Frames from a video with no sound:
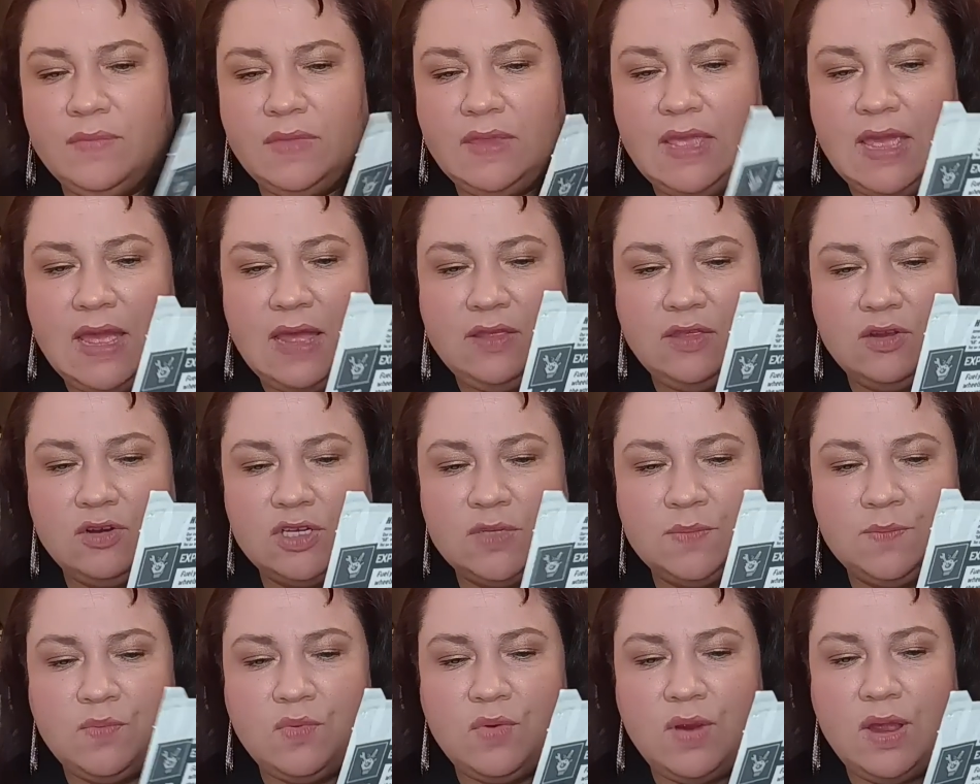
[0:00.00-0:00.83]
Yeah,
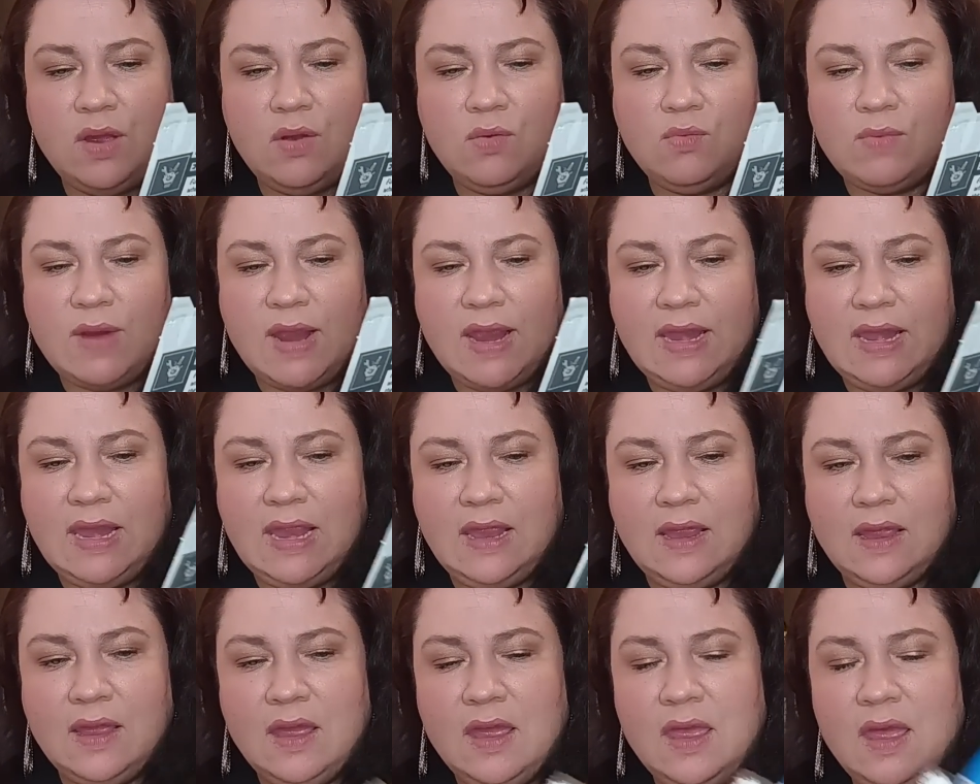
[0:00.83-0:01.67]
there's Braille
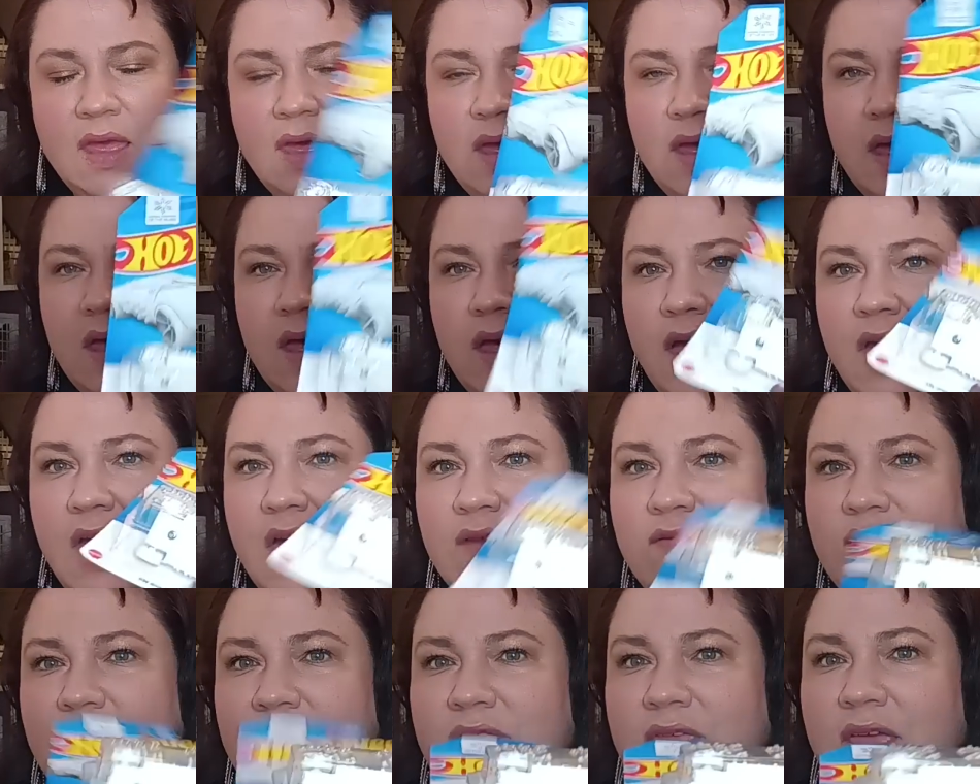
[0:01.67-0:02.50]
writing.
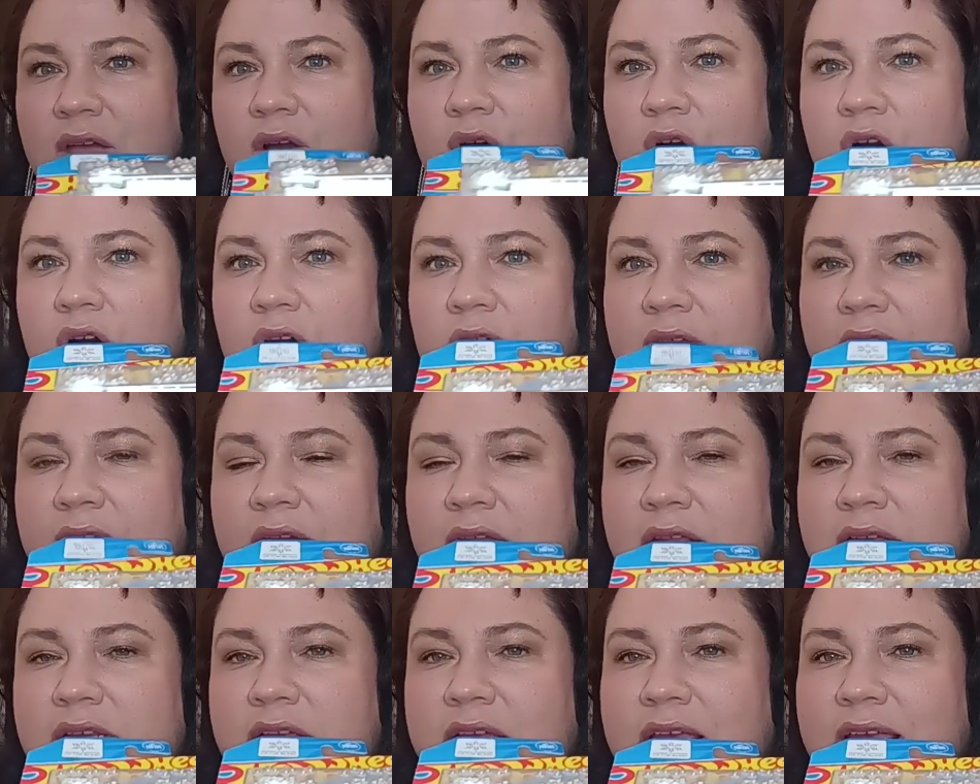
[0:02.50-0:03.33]
Everything on
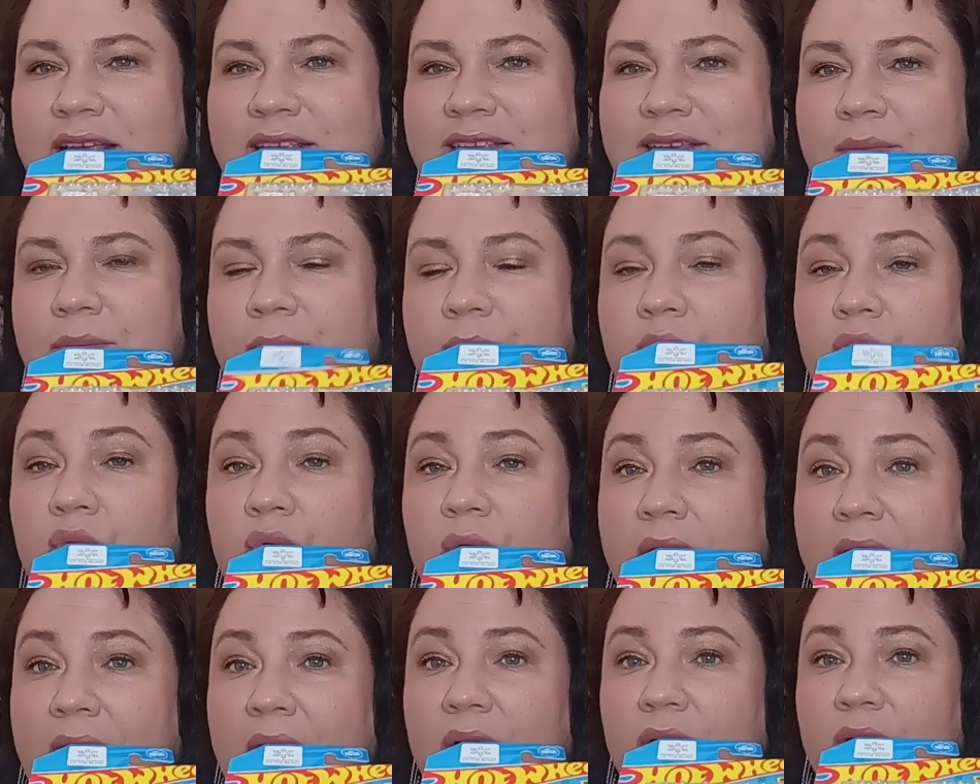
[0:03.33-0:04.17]
it is in
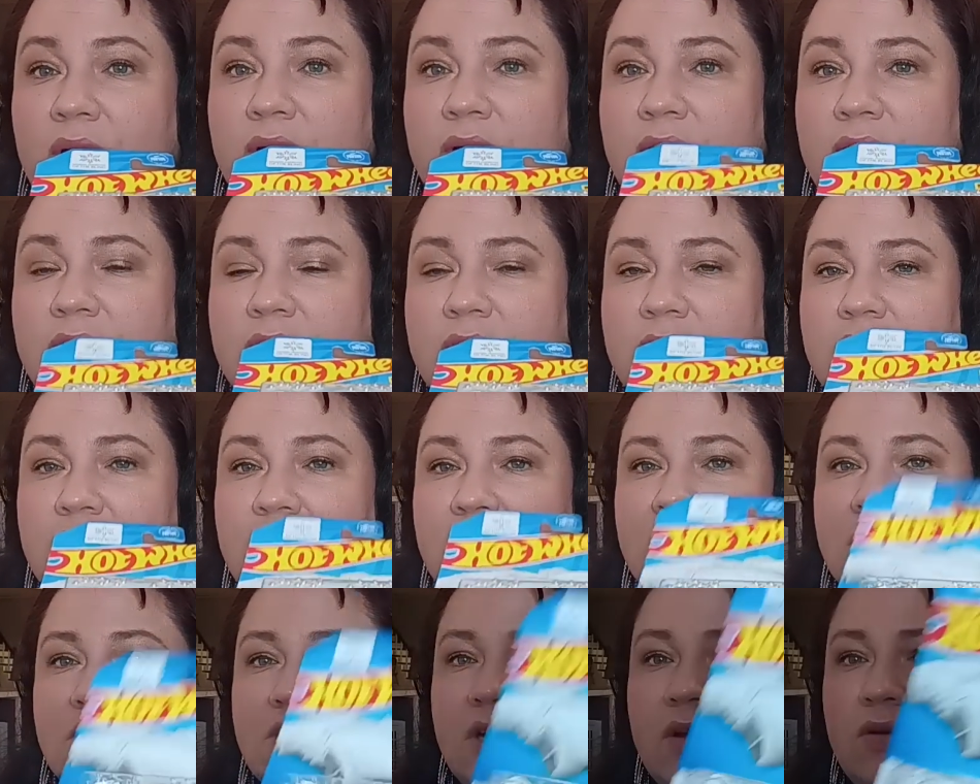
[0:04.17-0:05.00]
Braille.
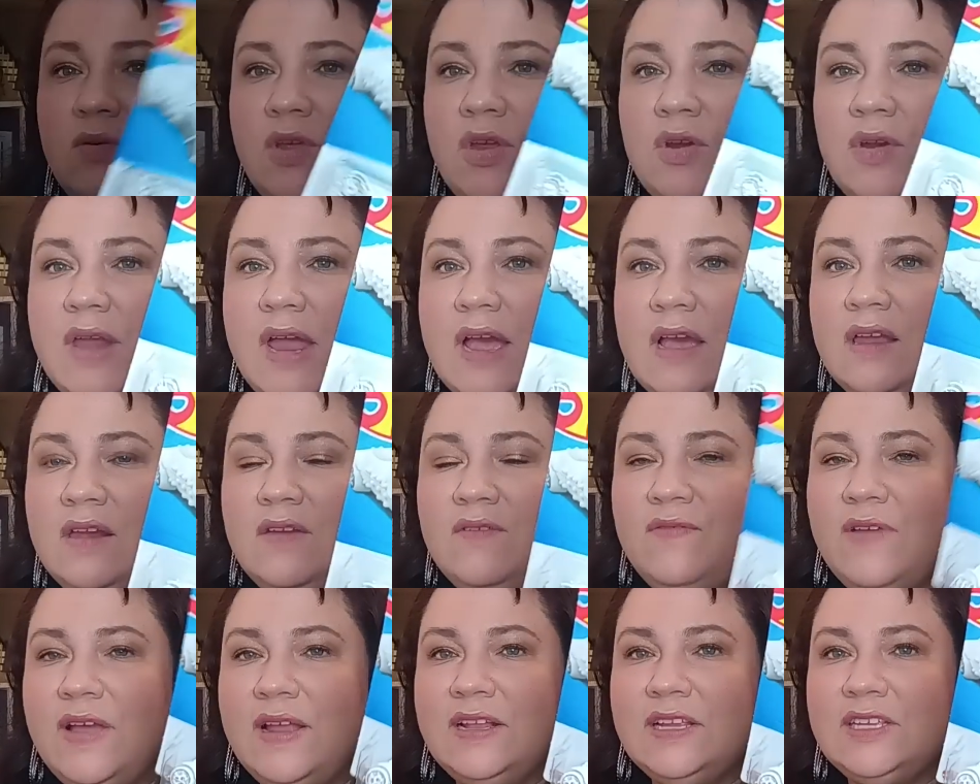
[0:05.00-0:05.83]
So you're not going
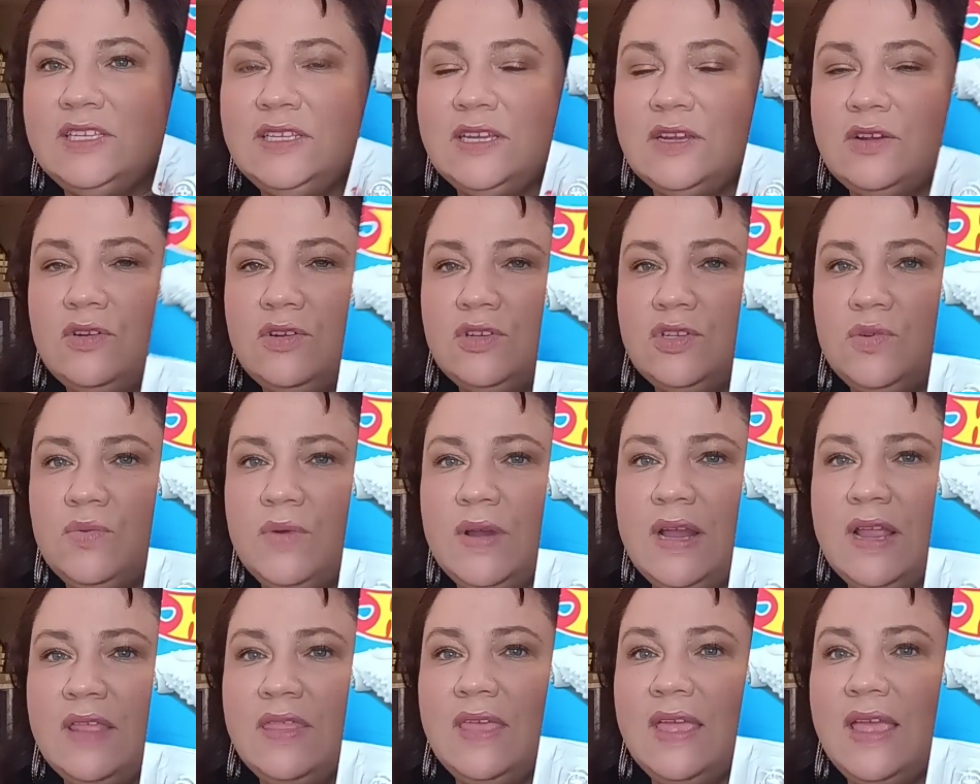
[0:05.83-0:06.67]
to find the stickers or
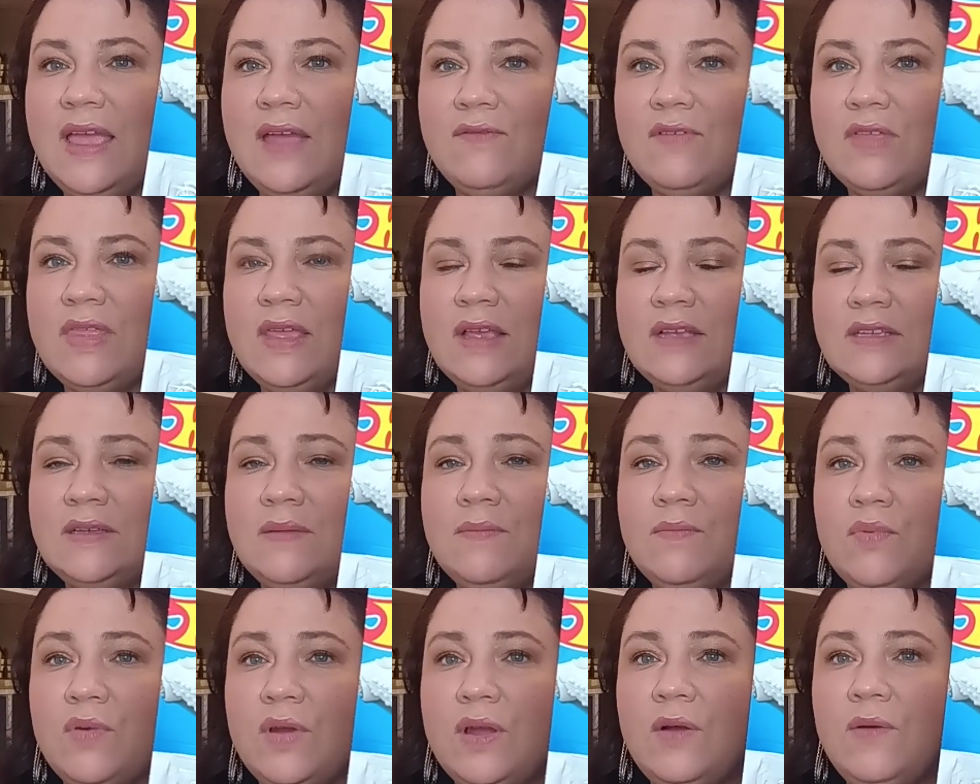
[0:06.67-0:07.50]
anything. Everything's
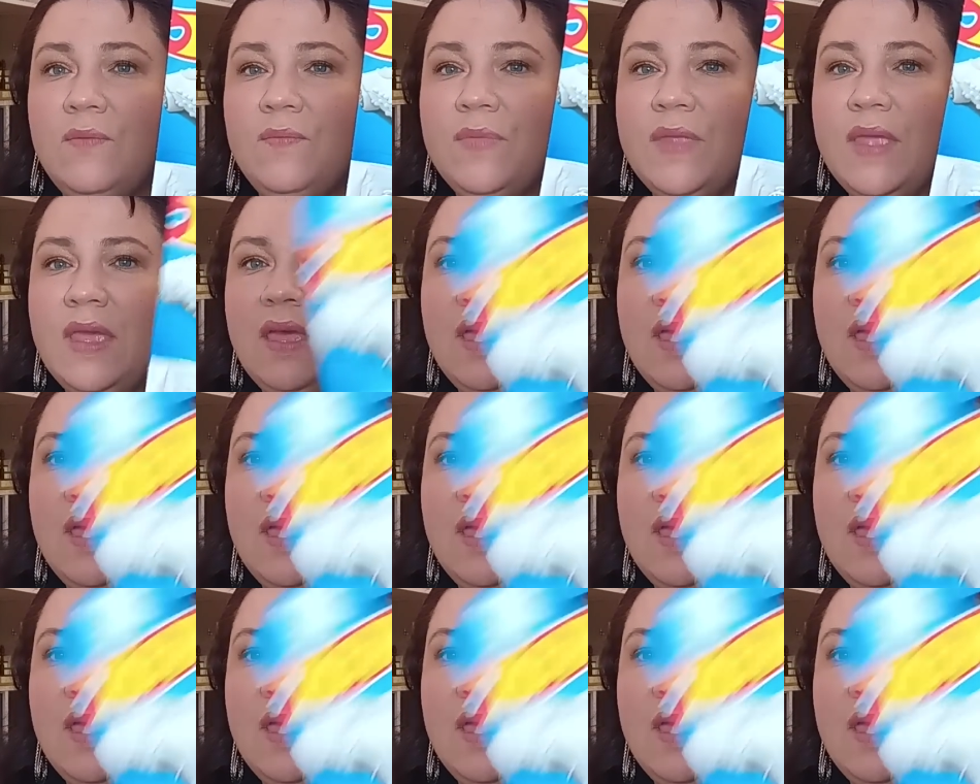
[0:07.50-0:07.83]
in Braille.